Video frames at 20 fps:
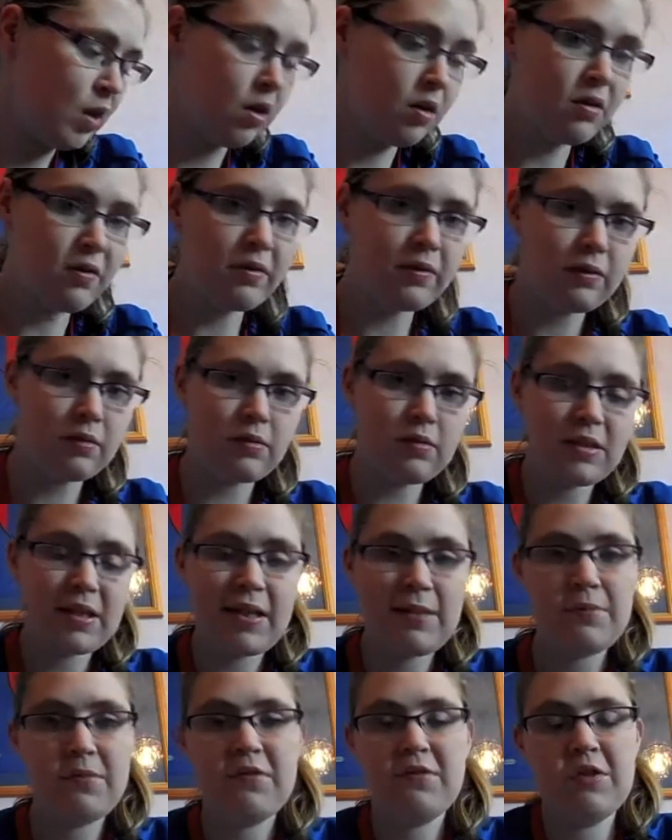All the goals
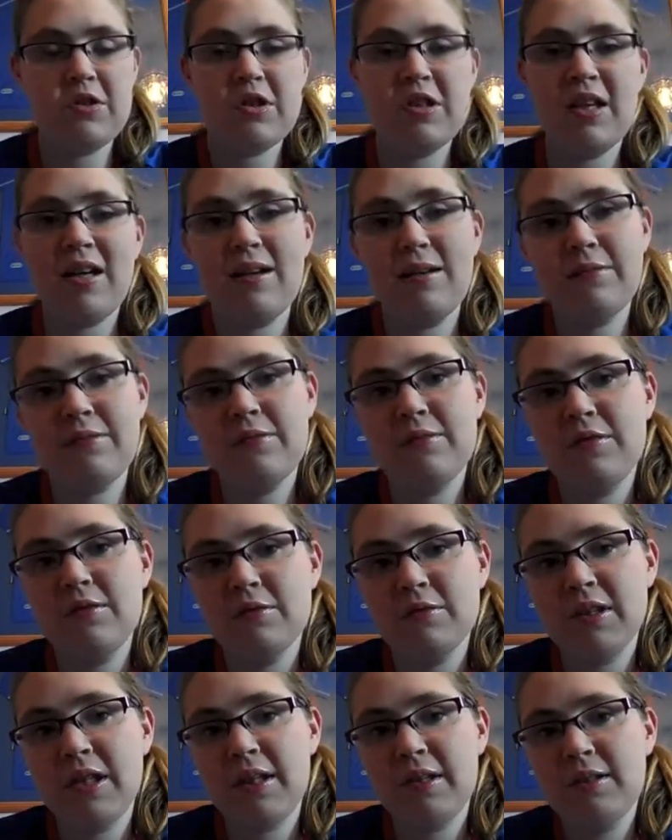came in the first half,
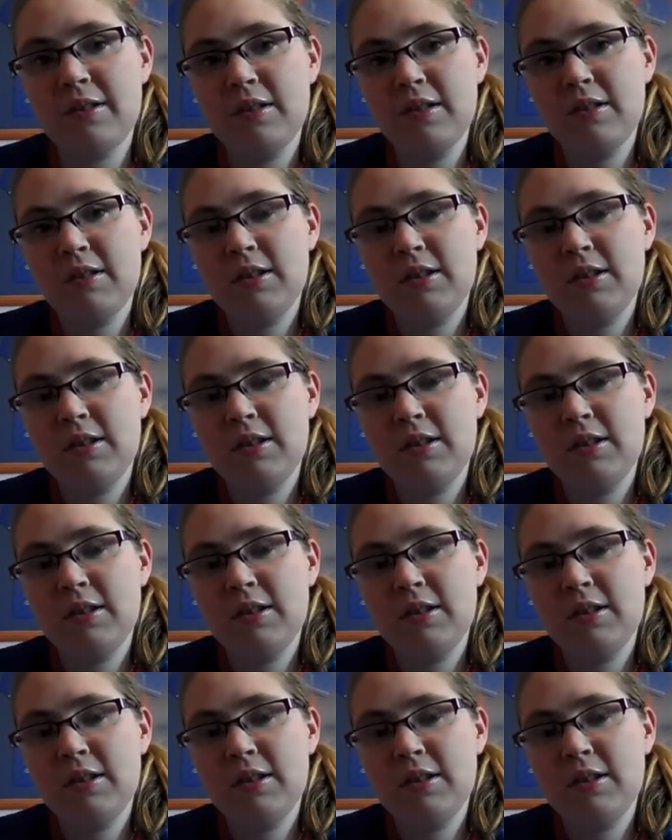so yeah.